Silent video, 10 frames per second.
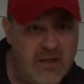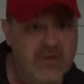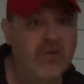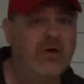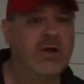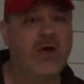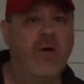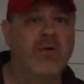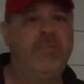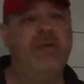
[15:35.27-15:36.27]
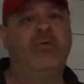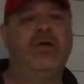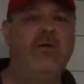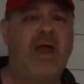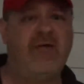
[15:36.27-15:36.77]
They're going to go where the people
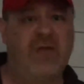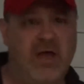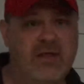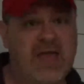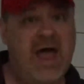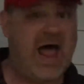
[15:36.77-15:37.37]
don't have guns.